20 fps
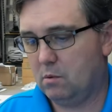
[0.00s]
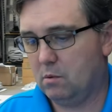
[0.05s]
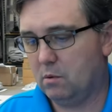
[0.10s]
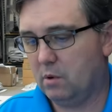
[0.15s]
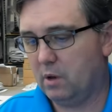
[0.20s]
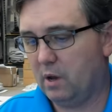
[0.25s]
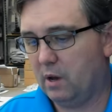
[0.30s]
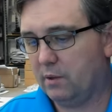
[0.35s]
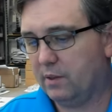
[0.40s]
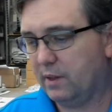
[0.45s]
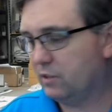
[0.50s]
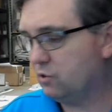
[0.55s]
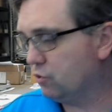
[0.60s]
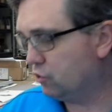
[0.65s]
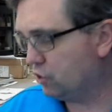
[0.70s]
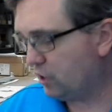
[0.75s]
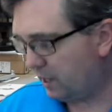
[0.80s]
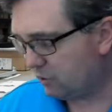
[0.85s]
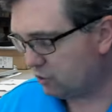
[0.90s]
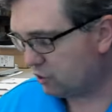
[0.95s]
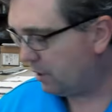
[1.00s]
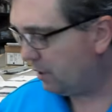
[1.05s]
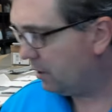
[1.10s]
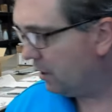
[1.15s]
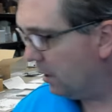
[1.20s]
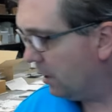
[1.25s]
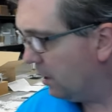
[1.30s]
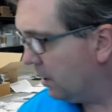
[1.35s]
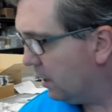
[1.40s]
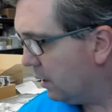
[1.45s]
Yeah, that's your change key.
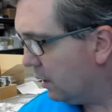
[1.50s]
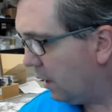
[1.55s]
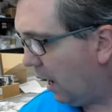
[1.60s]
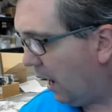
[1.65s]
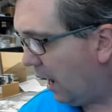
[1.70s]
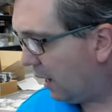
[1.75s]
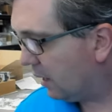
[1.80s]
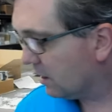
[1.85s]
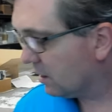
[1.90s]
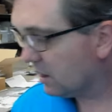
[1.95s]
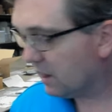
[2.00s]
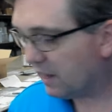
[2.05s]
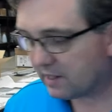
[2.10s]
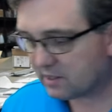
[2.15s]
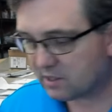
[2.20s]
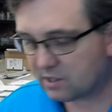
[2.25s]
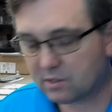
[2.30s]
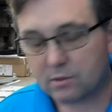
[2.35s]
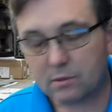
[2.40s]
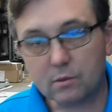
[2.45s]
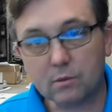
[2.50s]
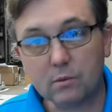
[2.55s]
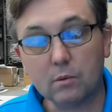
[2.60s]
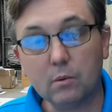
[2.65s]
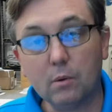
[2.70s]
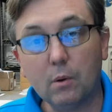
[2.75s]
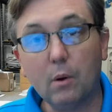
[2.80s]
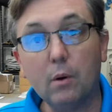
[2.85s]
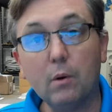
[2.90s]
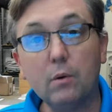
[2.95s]
Uh, let's
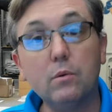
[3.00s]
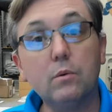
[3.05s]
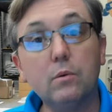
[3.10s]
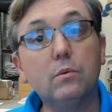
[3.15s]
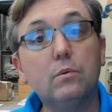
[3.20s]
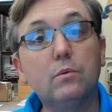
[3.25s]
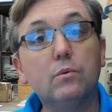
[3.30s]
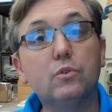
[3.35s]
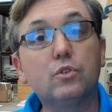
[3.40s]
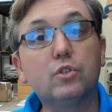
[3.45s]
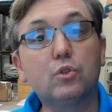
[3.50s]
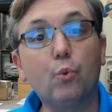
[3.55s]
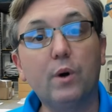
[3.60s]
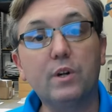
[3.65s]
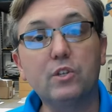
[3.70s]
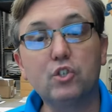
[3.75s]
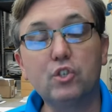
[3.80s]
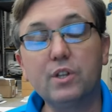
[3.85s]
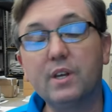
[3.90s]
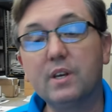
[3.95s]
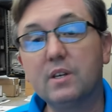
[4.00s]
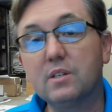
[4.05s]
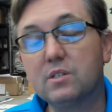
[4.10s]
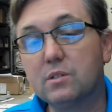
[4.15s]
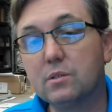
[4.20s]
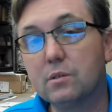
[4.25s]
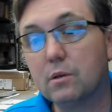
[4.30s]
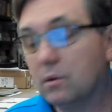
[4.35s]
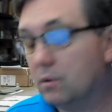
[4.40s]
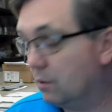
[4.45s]
switch
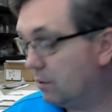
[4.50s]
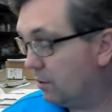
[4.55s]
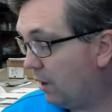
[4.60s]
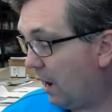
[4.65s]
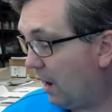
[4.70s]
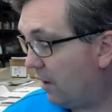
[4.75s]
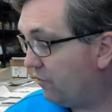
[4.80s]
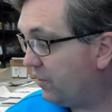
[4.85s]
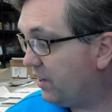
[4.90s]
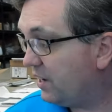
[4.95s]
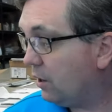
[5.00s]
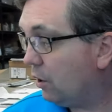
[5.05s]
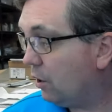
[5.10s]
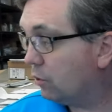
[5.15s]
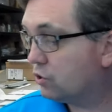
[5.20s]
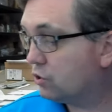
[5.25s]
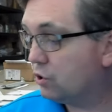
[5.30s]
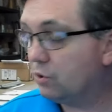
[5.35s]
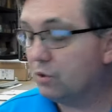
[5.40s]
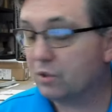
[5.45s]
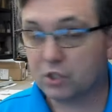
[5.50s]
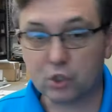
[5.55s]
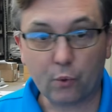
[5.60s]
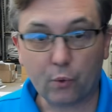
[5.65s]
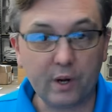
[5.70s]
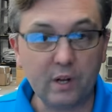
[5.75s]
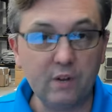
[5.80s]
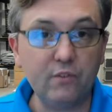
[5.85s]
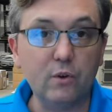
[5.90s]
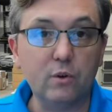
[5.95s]
this uh, video to the
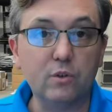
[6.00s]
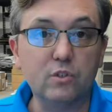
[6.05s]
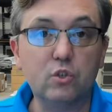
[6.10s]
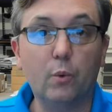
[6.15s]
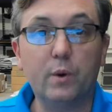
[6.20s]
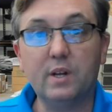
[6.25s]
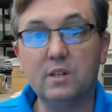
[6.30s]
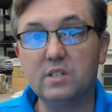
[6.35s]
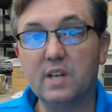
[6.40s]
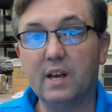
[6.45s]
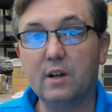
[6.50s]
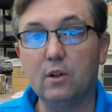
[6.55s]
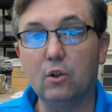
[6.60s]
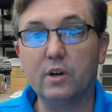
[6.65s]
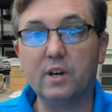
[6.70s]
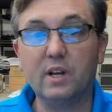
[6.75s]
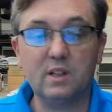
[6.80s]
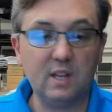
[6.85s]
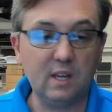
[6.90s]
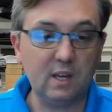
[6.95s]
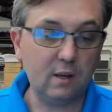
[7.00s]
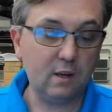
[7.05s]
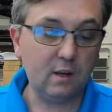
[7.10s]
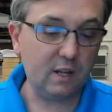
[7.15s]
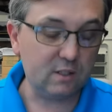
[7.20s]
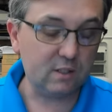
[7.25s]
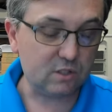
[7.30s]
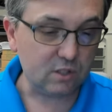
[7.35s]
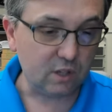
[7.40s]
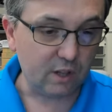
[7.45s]
screen view so we can take a look at the
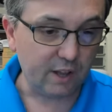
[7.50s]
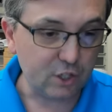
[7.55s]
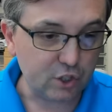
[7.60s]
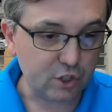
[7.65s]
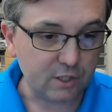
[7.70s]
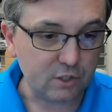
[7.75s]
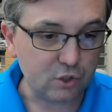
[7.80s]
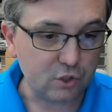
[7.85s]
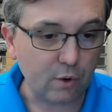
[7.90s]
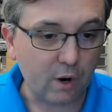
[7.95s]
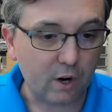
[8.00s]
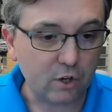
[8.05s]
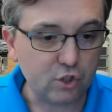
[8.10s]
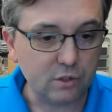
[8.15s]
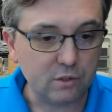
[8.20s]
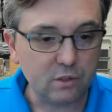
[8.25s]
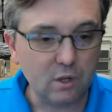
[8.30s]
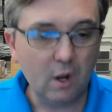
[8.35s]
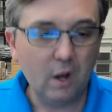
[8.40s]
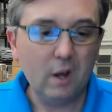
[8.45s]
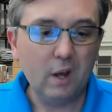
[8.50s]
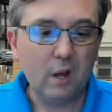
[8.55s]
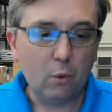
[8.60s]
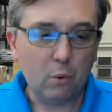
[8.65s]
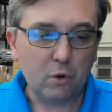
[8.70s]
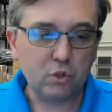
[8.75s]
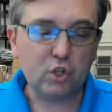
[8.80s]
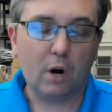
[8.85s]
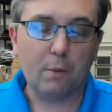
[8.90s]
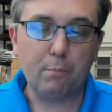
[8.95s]
installation instructions,
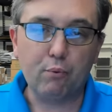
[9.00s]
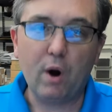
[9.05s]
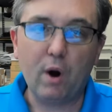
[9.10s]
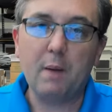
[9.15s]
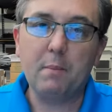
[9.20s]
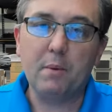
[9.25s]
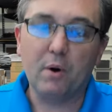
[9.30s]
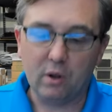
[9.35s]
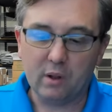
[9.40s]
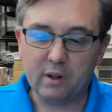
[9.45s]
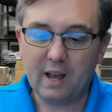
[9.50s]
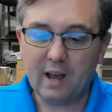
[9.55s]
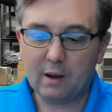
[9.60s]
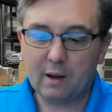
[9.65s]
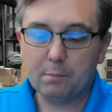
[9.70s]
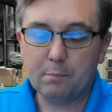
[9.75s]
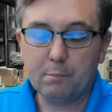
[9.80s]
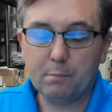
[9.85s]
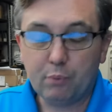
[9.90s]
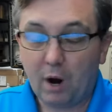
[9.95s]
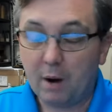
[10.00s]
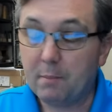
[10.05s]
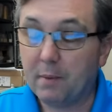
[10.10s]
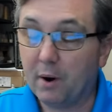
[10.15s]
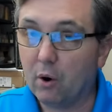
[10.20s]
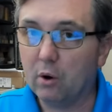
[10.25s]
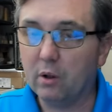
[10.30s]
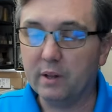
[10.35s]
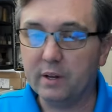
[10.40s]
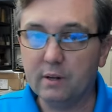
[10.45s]
which are primarily
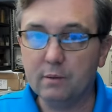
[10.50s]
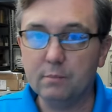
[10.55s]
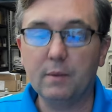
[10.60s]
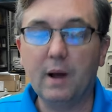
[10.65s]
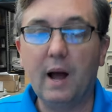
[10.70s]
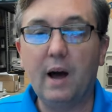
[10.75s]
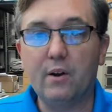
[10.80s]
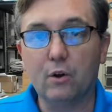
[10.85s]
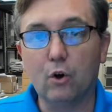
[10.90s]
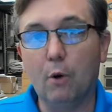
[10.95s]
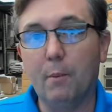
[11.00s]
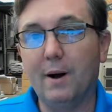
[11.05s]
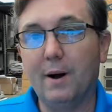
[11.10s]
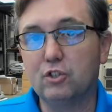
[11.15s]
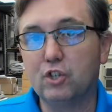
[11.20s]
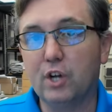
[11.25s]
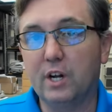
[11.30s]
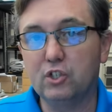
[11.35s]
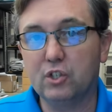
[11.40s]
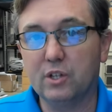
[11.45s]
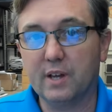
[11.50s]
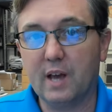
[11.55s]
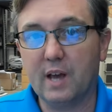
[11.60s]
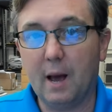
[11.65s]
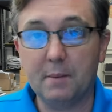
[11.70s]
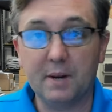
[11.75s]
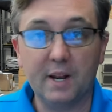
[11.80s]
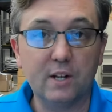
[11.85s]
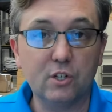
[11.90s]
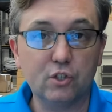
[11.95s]
primarily how to go about changing the
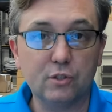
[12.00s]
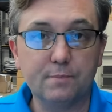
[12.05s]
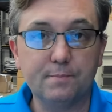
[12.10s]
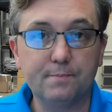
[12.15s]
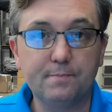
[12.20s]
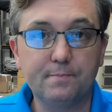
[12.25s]
combination.